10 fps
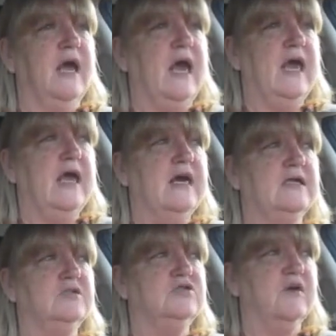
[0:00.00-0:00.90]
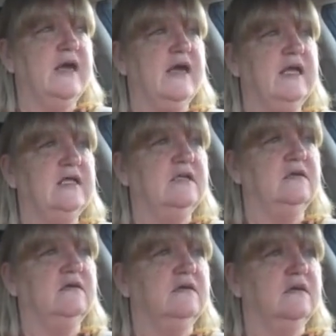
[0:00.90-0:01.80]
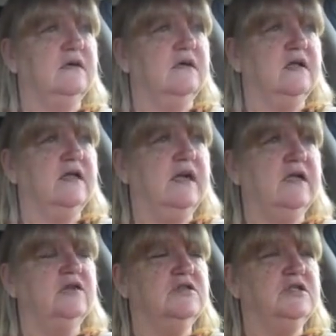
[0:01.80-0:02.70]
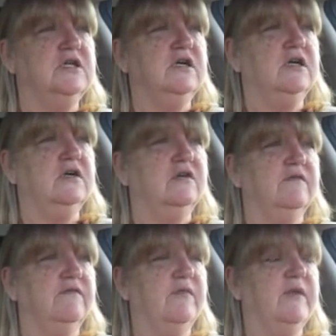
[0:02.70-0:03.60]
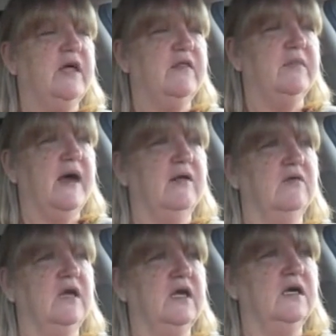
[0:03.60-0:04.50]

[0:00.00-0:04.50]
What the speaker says: and drain the energy from another battery,